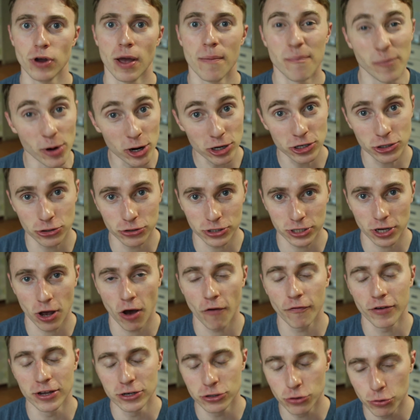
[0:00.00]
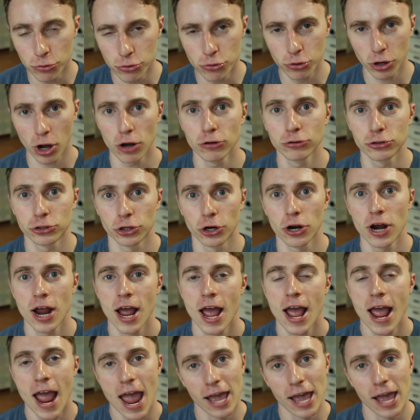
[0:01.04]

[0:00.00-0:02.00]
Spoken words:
immerse yourself into a new culture